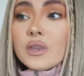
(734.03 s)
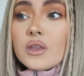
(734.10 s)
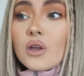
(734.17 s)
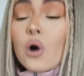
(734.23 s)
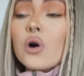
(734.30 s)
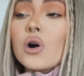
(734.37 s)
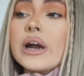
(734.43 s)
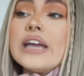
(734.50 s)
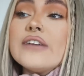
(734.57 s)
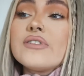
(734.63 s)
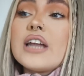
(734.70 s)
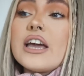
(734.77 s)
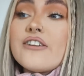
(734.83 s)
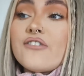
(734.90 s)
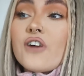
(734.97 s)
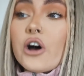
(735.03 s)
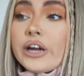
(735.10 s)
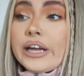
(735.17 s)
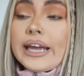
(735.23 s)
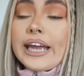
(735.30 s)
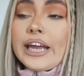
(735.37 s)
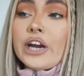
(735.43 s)
or even if out
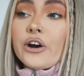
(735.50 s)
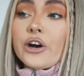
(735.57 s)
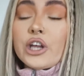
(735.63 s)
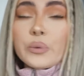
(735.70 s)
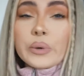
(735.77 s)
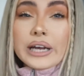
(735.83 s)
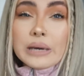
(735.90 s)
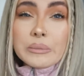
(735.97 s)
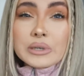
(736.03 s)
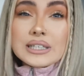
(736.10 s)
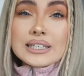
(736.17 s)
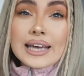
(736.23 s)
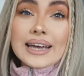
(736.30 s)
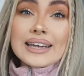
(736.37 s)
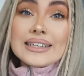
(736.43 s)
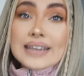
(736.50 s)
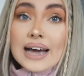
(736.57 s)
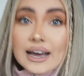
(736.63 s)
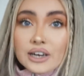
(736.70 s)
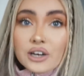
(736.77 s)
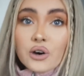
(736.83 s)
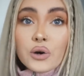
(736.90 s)
here you were able to get
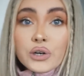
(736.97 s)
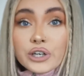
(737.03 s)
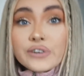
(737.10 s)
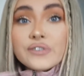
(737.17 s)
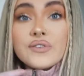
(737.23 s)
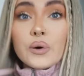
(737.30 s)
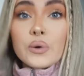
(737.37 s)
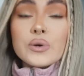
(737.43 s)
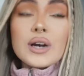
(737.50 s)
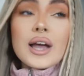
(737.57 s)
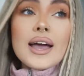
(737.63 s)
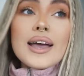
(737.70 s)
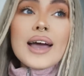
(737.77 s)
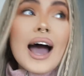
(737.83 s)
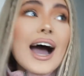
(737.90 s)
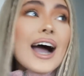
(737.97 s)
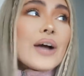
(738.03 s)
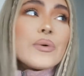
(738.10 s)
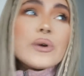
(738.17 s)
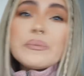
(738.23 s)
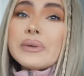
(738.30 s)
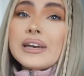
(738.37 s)
data on your phone, I
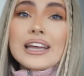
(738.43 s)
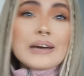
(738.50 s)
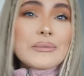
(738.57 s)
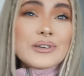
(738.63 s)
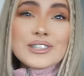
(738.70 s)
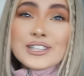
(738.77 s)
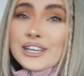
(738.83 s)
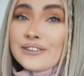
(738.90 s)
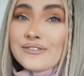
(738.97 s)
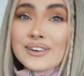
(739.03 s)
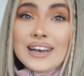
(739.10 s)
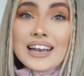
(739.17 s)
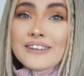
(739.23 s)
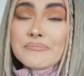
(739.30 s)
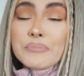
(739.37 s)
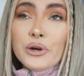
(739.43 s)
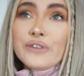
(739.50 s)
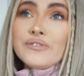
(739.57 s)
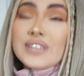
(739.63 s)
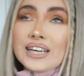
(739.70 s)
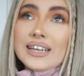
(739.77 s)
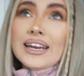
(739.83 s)
would have been able to have
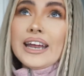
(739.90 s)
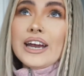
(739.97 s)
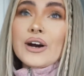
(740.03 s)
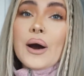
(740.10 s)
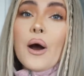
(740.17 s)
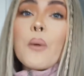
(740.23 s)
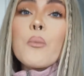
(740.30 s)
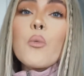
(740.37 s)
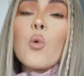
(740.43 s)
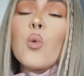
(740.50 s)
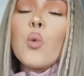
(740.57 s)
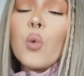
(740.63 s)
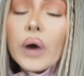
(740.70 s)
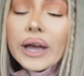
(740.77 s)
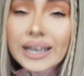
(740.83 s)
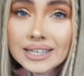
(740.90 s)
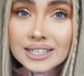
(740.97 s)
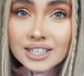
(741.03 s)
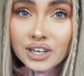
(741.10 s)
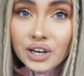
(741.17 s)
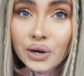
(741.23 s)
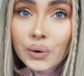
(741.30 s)
moved in here weeks
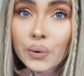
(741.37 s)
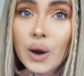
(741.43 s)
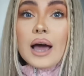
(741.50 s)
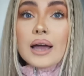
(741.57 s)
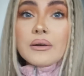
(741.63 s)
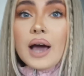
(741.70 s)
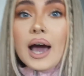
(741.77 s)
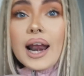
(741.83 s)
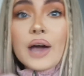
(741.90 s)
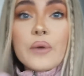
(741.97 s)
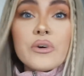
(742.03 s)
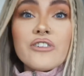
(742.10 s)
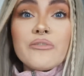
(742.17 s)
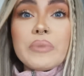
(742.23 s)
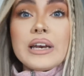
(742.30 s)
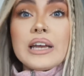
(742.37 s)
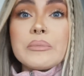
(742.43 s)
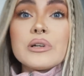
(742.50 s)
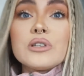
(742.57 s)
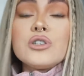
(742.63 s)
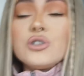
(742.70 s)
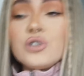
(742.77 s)
ago. And I would have been
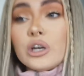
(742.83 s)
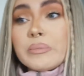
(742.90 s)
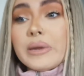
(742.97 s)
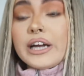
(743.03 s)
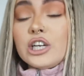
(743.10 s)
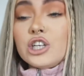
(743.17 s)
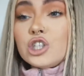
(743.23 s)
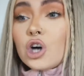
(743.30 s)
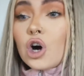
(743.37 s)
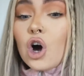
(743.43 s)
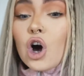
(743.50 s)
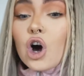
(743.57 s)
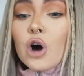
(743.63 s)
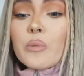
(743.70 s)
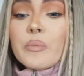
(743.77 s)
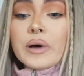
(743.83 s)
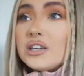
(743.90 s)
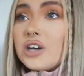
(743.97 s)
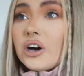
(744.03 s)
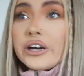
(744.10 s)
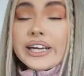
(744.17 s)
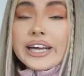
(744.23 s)
able to do my job, but
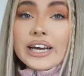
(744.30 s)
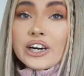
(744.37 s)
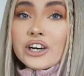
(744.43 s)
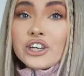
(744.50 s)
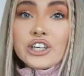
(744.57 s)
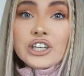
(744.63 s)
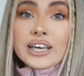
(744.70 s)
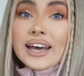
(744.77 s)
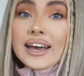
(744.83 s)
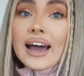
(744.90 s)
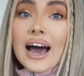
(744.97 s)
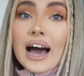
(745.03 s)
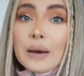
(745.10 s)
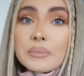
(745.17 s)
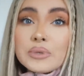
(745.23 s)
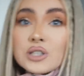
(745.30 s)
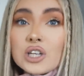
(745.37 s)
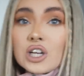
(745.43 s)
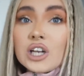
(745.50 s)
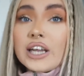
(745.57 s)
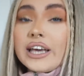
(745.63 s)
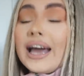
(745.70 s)
out here you get
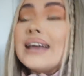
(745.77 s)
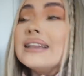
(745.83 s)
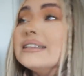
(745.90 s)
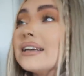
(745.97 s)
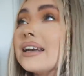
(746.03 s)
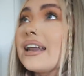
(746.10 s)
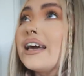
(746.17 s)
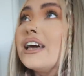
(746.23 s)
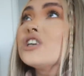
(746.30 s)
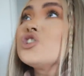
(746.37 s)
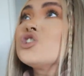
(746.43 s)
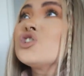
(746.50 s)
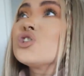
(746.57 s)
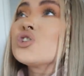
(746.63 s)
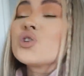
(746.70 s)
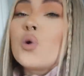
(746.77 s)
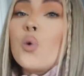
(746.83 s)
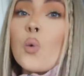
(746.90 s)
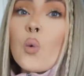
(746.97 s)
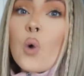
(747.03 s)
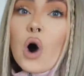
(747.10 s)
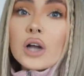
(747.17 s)
absolutely a diddly
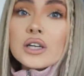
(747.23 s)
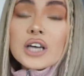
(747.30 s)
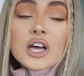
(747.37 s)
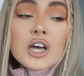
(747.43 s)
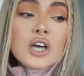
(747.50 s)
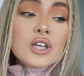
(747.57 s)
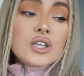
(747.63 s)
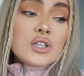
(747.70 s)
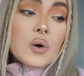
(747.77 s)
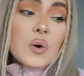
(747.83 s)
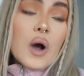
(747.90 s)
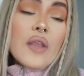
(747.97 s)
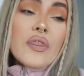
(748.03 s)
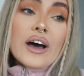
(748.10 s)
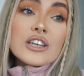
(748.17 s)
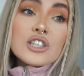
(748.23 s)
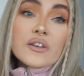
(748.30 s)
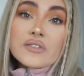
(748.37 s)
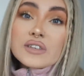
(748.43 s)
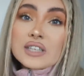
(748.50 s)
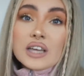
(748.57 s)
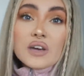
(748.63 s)
squat. So that's
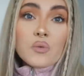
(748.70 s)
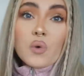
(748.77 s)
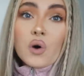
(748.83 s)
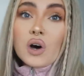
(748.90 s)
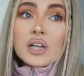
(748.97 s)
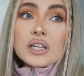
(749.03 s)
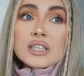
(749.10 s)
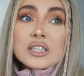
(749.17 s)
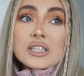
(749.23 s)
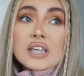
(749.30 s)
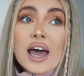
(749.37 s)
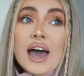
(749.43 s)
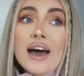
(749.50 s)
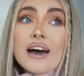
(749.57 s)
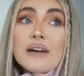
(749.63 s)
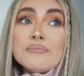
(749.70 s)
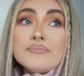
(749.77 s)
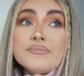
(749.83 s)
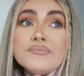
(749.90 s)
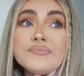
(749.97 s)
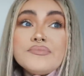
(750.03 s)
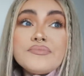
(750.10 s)
obviously what's
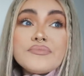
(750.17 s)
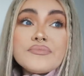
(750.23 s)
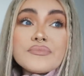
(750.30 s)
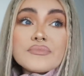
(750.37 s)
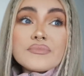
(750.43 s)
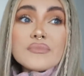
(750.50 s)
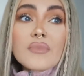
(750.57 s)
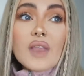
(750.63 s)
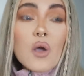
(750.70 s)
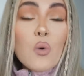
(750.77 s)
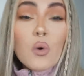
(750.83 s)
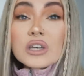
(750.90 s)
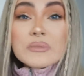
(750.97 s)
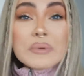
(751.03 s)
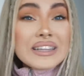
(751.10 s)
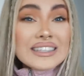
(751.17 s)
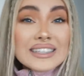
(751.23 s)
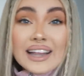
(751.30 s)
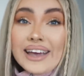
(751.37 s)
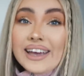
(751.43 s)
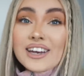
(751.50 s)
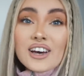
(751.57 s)
been
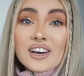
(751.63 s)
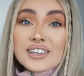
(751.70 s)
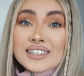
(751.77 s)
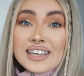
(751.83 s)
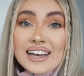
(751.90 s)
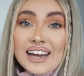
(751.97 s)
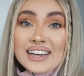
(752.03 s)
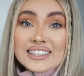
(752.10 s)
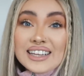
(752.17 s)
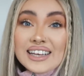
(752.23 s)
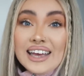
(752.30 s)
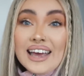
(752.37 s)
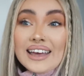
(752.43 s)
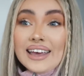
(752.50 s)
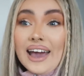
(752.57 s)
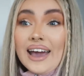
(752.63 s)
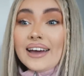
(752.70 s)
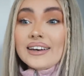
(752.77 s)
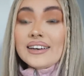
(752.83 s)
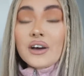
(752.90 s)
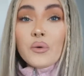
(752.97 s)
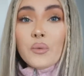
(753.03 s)
delaying us in actually
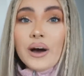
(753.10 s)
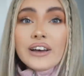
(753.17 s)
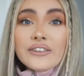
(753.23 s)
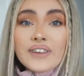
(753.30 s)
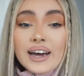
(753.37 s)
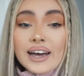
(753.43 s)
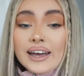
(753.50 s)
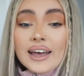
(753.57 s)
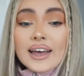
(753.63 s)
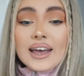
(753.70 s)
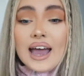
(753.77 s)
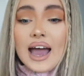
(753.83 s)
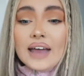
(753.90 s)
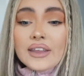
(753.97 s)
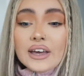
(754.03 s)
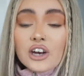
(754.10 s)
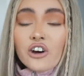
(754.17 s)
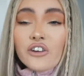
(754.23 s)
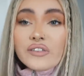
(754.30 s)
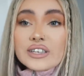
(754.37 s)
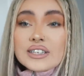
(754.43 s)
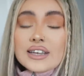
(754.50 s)
getting Wi-Fi. And then
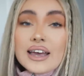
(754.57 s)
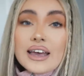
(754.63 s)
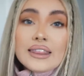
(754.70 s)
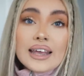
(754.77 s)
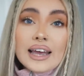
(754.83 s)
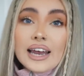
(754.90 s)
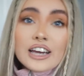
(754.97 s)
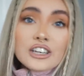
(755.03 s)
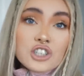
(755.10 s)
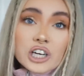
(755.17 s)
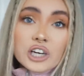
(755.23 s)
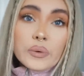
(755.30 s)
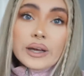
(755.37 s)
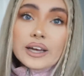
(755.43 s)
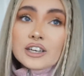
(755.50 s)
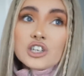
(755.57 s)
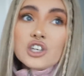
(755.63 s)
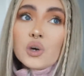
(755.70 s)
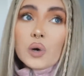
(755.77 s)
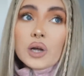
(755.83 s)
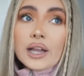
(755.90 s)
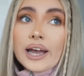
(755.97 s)
obviously the electric, we had
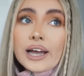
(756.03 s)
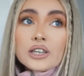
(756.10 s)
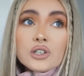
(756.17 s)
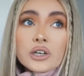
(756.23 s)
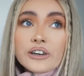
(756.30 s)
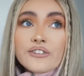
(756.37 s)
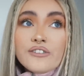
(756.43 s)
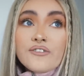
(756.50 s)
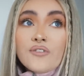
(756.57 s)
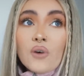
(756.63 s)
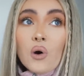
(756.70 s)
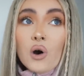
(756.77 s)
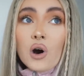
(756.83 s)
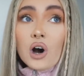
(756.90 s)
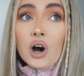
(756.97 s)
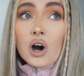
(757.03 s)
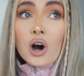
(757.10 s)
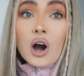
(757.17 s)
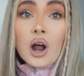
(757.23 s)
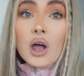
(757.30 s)
no electric for